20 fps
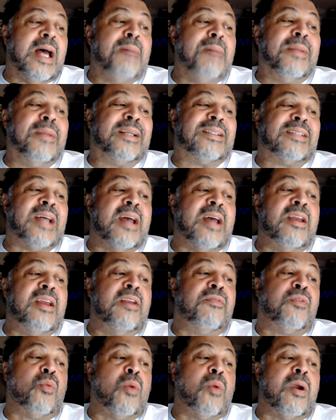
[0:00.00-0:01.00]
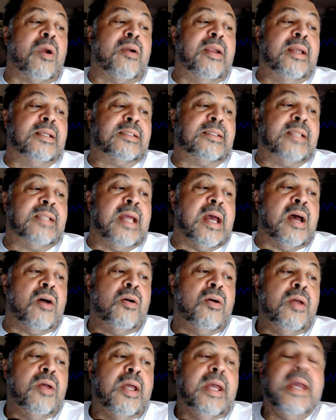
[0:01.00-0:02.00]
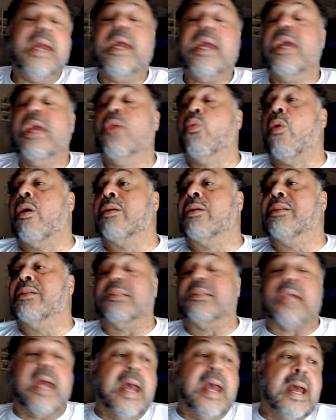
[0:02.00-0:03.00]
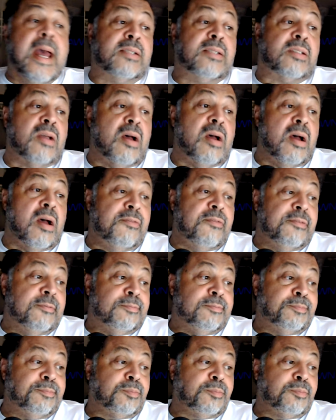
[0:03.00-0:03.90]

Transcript: I'm excited for where he is now. He works his ass off.